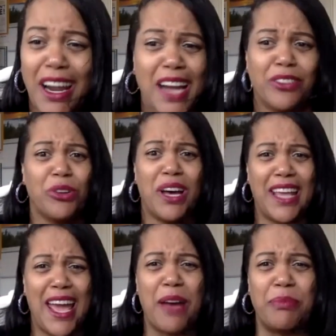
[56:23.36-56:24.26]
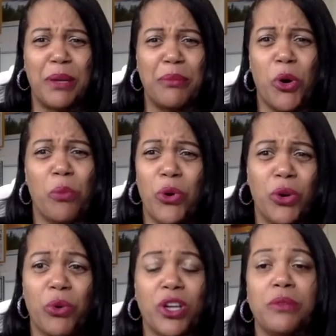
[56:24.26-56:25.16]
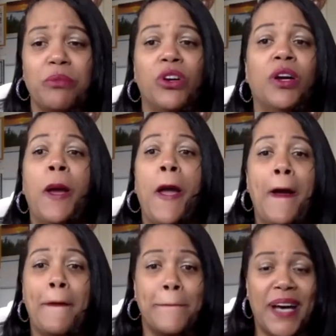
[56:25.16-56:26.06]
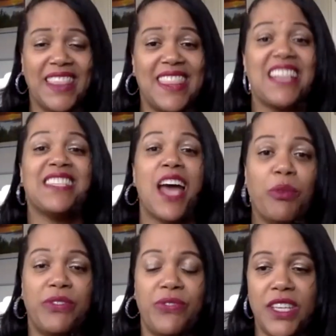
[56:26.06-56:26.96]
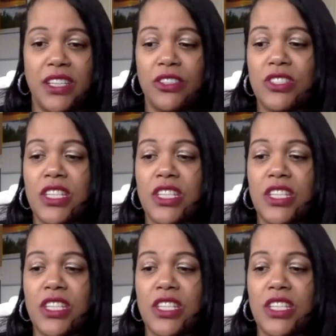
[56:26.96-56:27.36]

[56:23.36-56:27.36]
I don't know how that happened. I'm home more working more but that's how it feels.